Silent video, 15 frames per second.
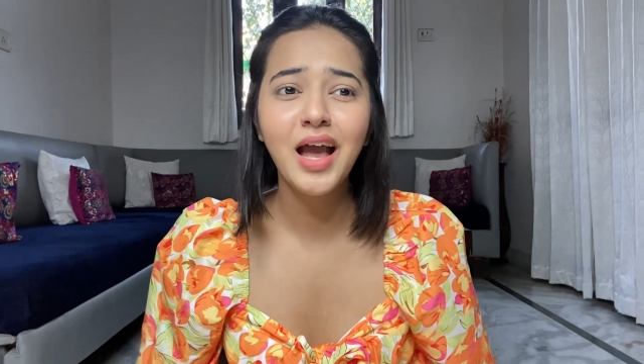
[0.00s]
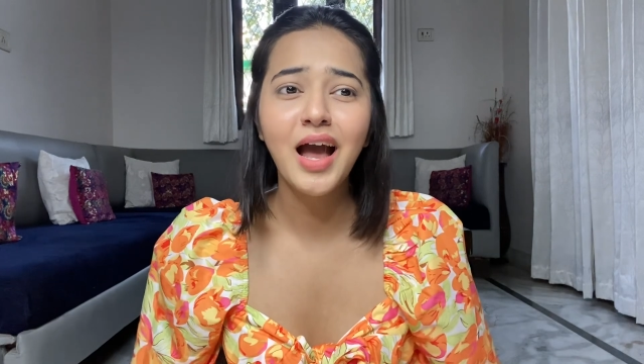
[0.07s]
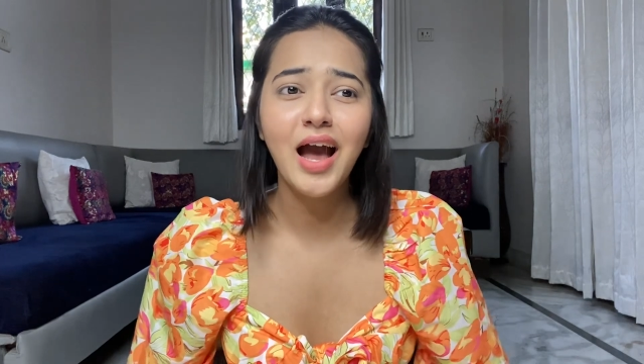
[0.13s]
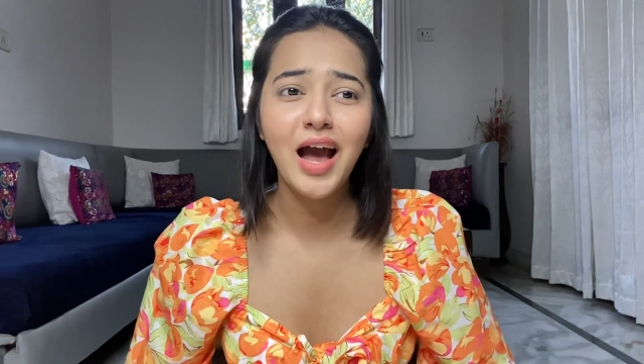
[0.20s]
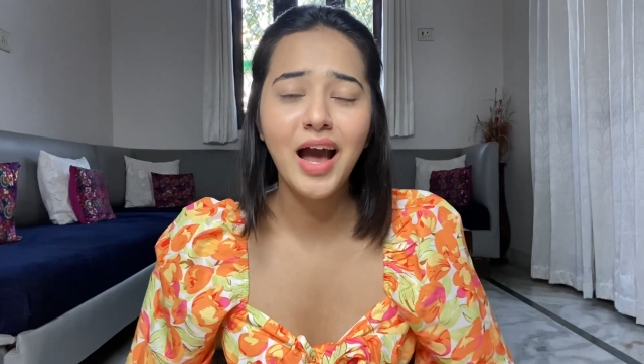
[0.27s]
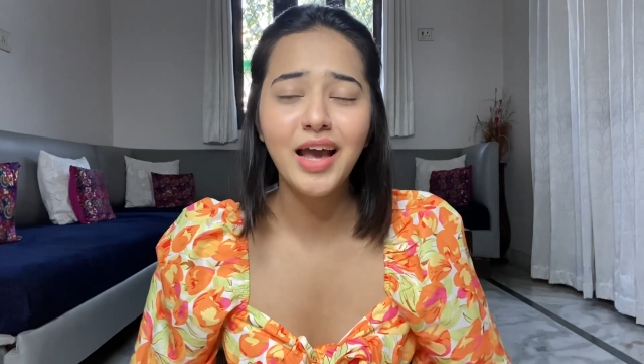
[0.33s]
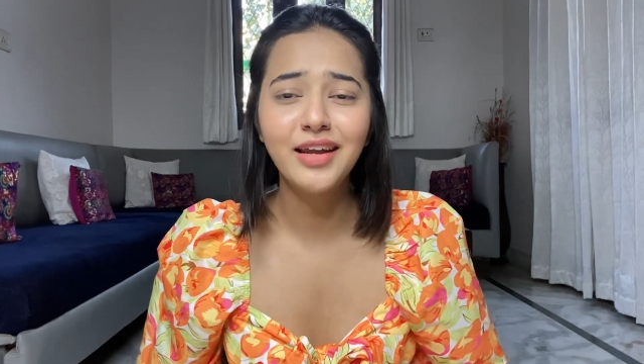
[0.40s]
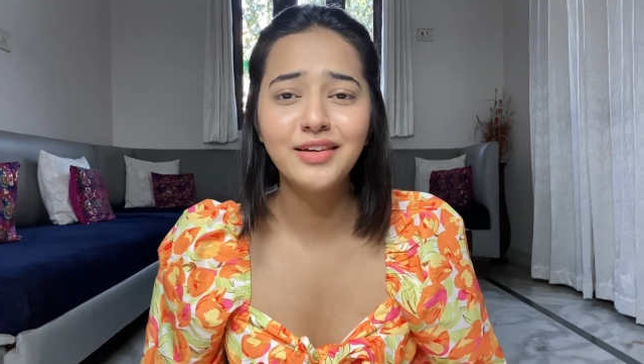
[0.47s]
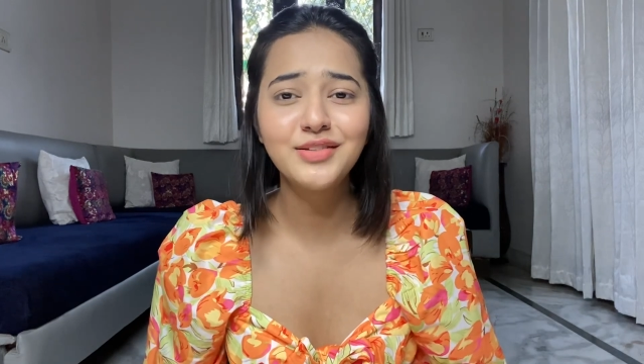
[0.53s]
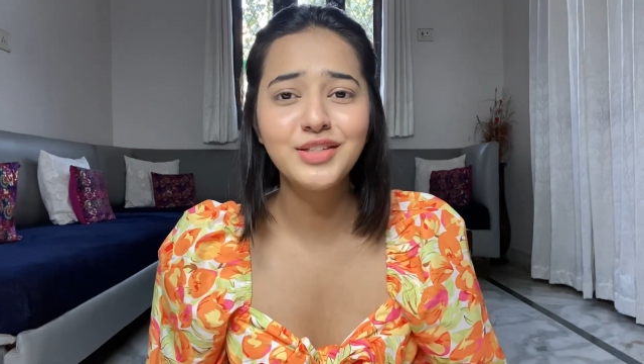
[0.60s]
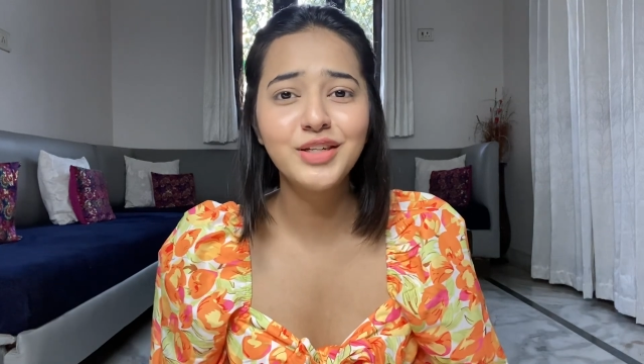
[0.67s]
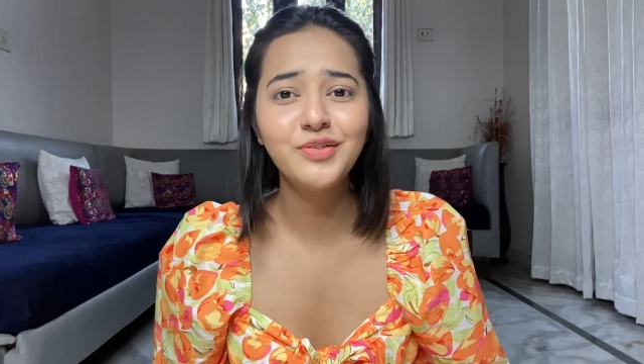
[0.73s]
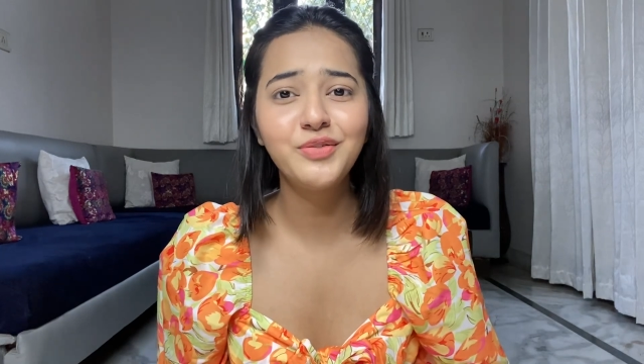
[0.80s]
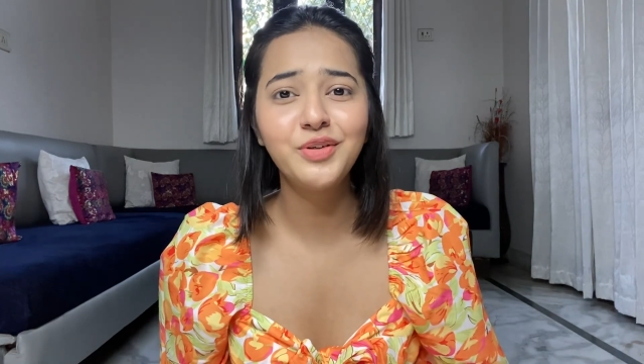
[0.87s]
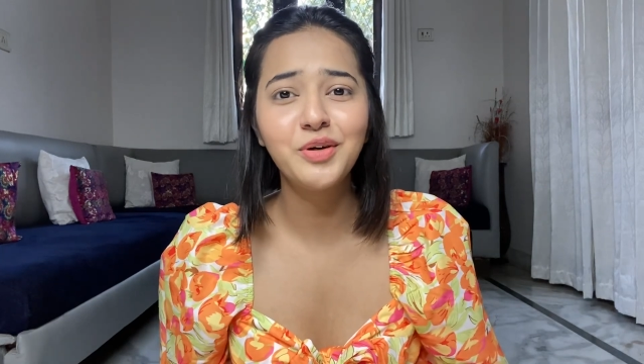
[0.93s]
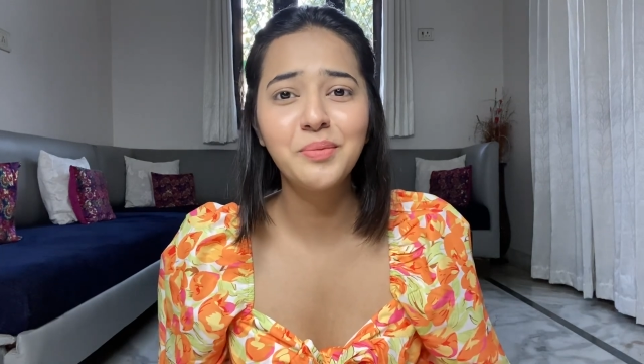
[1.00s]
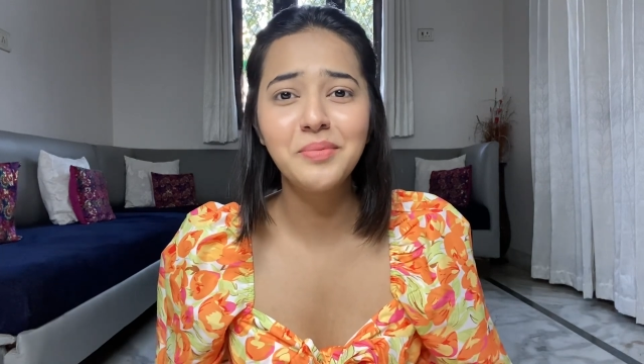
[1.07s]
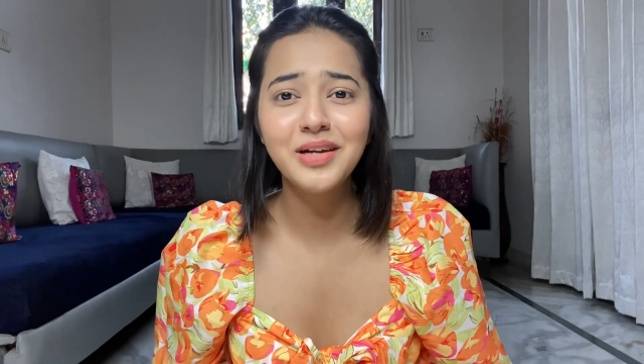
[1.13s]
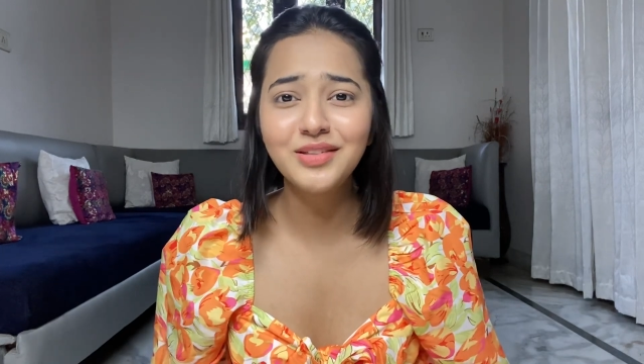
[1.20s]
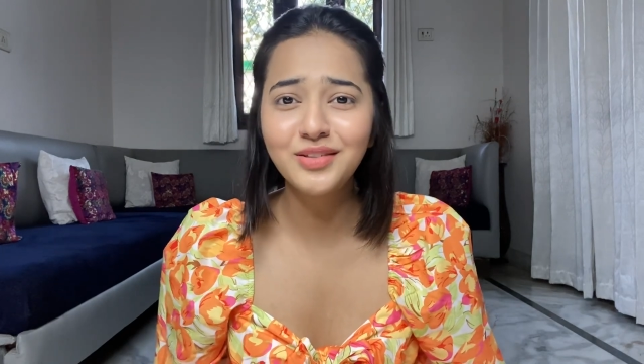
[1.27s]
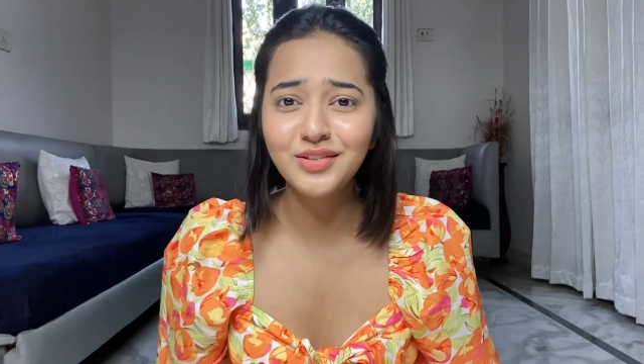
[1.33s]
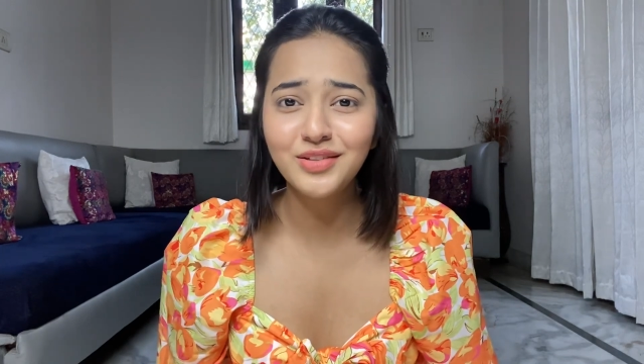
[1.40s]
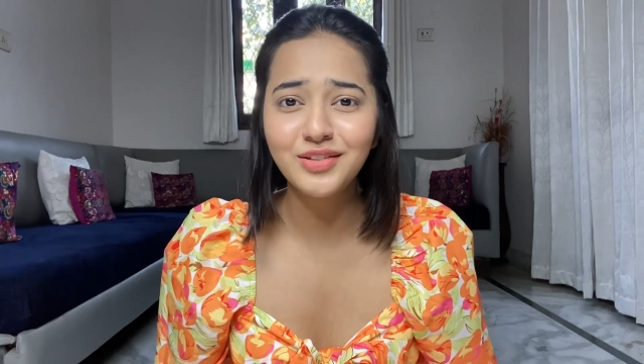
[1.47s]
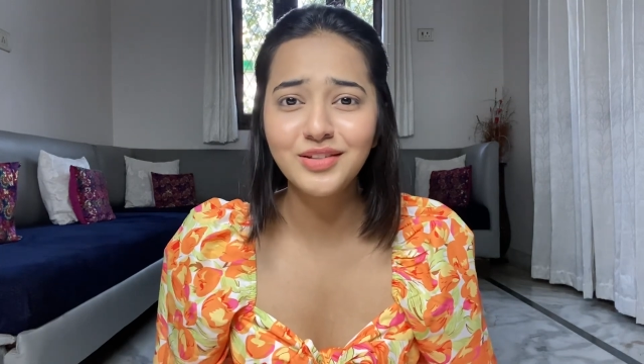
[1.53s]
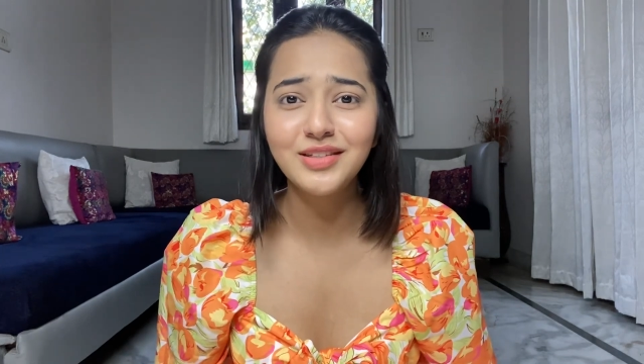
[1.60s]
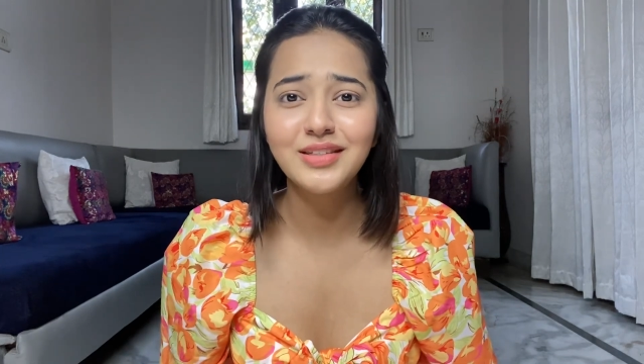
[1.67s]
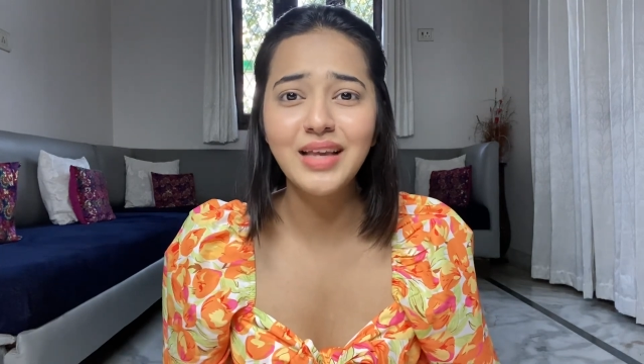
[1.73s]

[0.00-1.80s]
I received your messages